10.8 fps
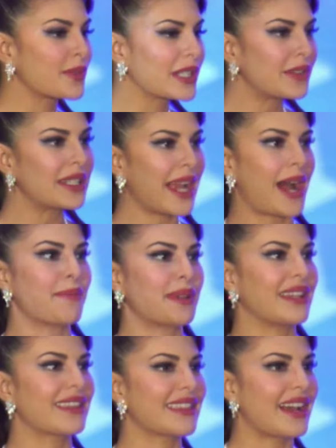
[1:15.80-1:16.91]
I'm really, really
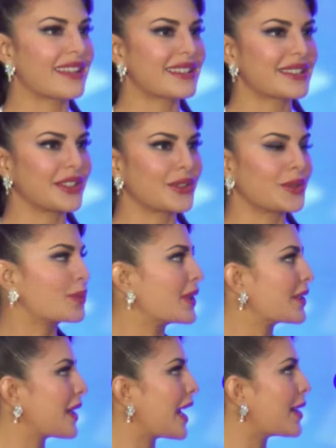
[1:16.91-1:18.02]
happy that, you know,
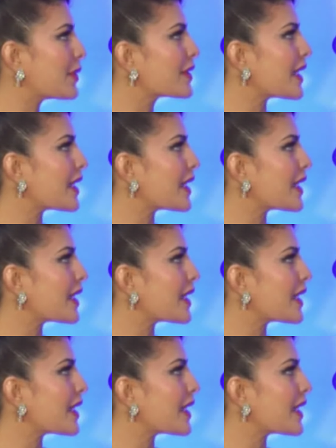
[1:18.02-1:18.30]
we're able